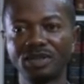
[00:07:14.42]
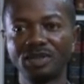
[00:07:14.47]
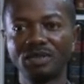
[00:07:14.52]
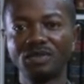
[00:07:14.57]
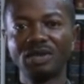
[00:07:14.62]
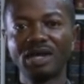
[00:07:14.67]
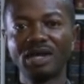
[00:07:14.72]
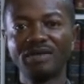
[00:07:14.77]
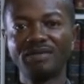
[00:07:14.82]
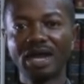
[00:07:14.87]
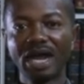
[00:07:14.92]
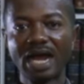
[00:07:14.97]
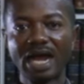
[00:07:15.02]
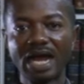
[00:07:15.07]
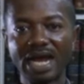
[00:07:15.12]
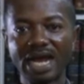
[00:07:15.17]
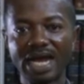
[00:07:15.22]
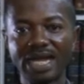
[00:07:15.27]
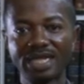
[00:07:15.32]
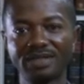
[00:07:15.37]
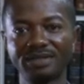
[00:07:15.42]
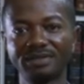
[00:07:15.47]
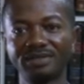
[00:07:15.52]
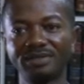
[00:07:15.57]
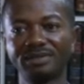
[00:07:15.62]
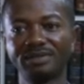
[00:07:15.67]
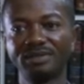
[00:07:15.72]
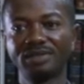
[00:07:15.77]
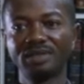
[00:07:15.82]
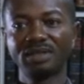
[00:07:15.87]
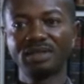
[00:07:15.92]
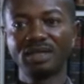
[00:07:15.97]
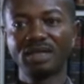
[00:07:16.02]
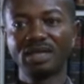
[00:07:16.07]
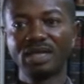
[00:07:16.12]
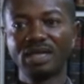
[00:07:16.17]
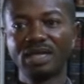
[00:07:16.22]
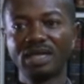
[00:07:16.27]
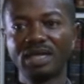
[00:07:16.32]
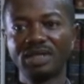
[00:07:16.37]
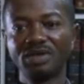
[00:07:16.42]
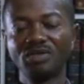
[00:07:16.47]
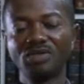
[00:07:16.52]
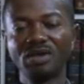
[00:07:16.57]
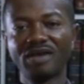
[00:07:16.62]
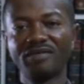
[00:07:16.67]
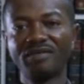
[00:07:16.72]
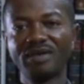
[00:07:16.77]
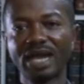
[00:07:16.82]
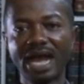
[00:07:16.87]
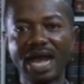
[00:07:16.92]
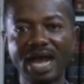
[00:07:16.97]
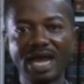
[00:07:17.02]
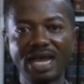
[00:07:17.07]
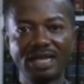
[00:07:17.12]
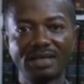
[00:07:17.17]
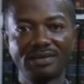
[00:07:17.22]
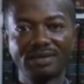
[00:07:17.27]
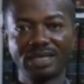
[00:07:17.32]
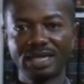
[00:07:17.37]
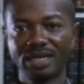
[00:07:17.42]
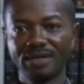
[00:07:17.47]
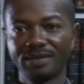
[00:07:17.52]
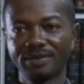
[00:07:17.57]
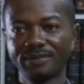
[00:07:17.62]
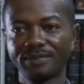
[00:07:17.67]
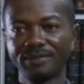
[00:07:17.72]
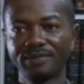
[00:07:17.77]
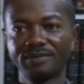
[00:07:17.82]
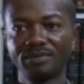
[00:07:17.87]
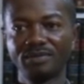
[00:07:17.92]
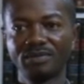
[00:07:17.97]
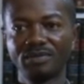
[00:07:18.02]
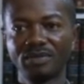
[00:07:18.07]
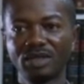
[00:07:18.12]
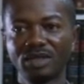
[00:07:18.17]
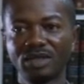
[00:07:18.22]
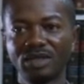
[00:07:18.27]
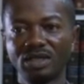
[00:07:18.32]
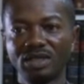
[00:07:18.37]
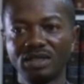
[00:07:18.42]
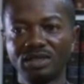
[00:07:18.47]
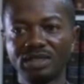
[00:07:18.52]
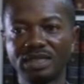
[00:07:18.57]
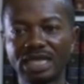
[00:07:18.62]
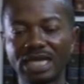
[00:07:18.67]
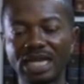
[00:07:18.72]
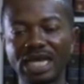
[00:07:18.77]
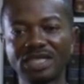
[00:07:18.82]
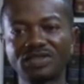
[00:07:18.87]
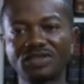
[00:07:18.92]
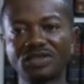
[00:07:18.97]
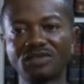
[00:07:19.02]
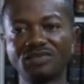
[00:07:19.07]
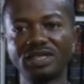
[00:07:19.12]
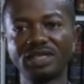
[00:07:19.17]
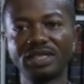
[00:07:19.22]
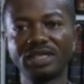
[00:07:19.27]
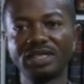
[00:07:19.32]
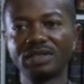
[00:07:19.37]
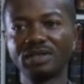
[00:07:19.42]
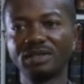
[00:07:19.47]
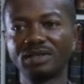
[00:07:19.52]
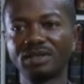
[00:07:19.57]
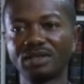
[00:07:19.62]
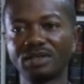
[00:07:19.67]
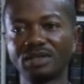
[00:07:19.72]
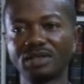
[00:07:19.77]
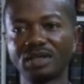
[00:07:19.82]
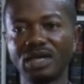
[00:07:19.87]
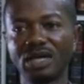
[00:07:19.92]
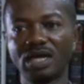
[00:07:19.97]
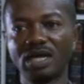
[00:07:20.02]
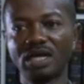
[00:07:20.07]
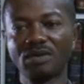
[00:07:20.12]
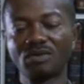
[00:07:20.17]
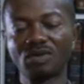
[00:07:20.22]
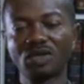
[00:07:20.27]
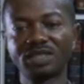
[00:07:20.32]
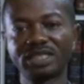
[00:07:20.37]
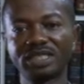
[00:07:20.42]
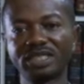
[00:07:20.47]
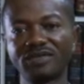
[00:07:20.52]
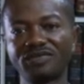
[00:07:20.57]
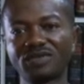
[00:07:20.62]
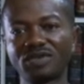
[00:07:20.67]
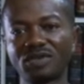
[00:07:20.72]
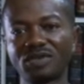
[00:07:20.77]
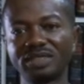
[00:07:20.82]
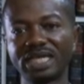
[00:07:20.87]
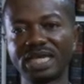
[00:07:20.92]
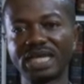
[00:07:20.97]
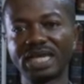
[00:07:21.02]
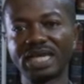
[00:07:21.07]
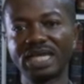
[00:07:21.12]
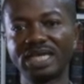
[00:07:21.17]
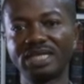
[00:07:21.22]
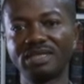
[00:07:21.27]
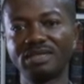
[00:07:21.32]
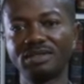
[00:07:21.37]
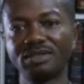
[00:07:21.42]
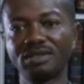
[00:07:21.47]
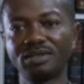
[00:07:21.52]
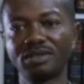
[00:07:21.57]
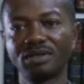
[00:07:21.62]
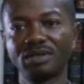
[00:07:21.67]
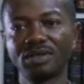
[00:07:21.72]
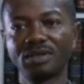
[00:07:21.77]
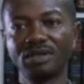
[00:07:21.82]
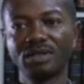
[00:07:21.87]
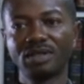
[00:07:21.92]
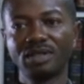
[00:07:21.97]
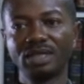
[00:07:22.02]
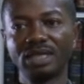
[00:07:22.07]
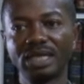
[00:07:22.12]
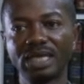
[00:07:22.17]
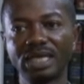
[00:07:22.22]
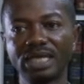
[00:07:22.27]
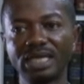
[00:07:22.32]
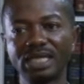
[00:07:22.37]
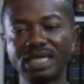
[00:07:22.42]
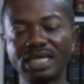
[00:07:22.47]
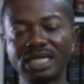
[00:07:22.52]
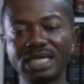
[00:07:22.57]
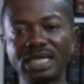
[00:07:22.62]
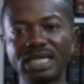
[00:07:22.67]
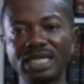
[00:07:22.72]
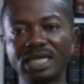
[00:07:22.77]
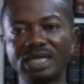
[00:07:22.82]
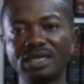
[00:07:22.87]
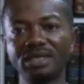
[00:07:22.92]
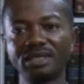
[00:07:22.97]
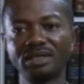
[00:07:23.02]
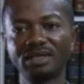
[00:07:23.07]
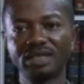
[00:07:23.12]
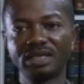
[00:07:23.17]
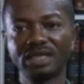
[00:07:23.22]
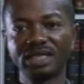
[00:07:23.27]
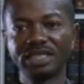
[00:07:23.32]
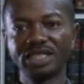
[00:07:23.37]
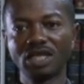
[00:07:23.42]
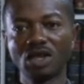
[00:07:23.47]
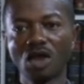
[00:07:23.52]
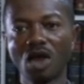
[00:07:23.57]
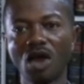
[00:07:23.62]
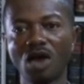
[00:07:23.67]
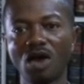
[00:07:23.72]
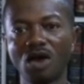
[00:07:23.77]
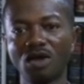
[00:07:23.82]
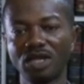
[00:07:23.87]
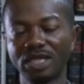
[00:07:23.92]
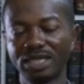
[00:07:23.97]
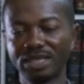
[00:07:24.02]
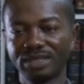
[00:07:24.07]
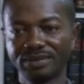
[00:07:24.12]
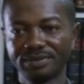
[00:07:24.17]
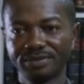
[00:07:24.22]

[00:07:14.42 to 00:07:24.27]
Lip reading: you have I, and you have either. The last of the closing diphthongs that end in E is the oi,